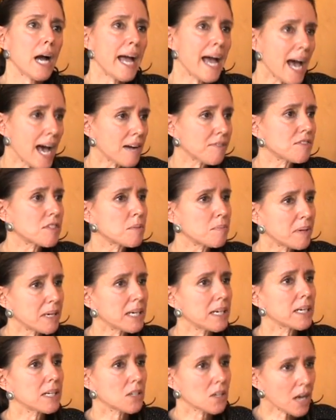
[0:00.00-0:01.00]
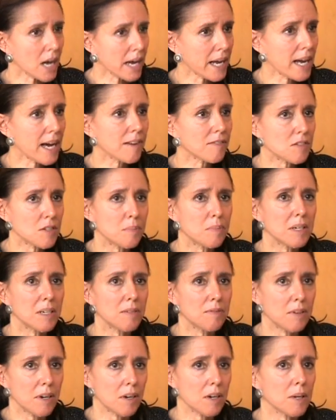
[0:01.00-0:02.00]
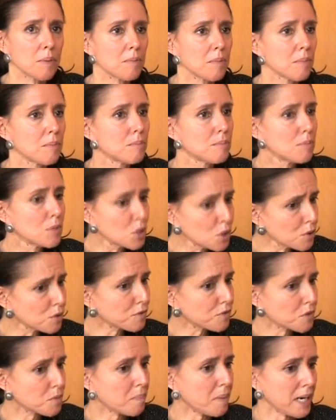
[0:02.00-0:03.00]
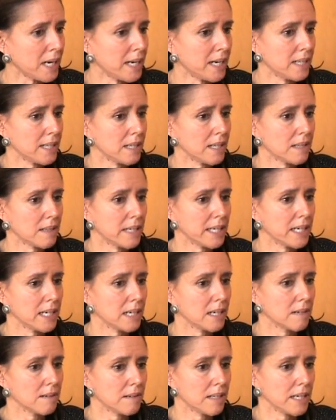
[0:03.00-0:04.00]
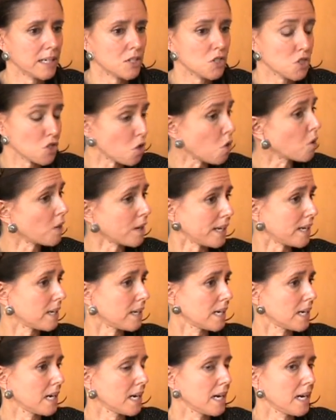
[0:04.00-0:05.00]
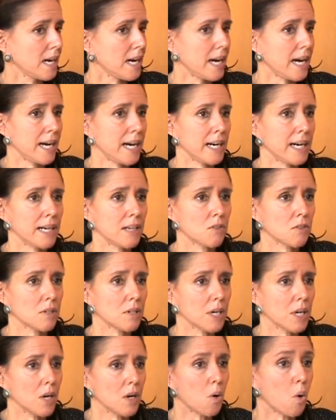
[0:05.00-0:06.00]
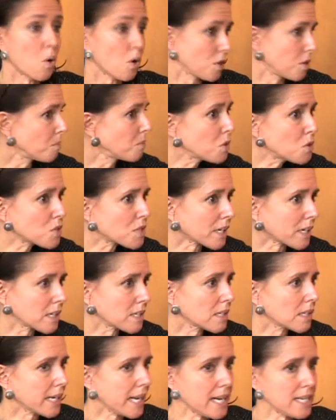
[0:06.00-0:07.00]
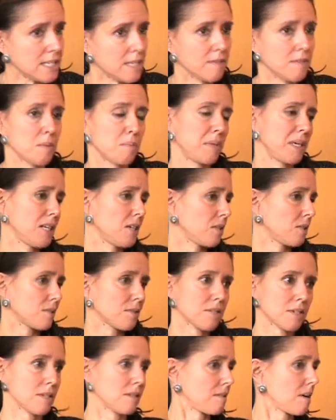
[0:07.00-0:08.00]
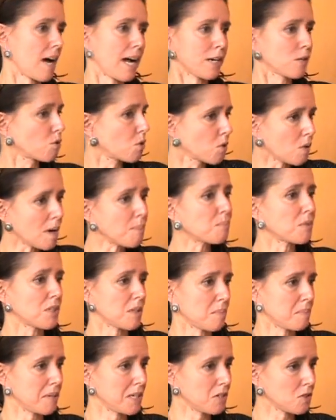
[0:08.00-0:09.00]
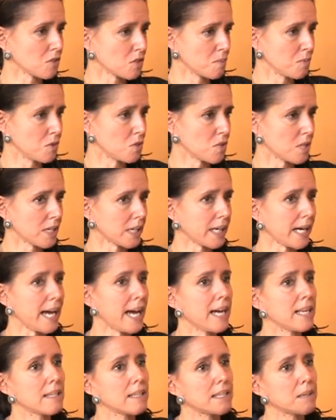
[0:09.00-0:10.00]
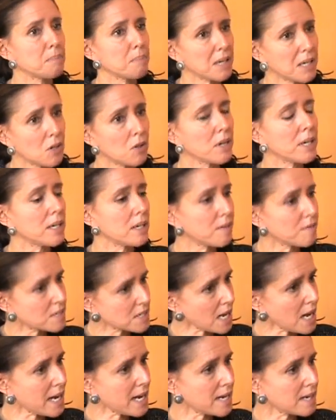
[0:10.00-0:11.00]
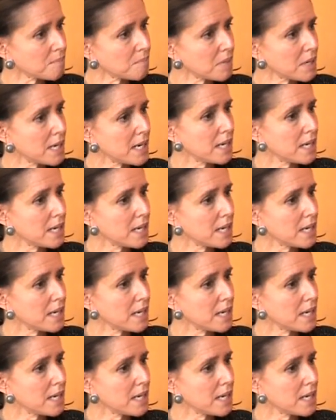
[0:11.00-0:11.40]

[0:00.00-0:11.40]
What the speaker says: I have to be very moved by the story or the music. In the case of the Beatles, I grew up with the Beatles music, and the period of time,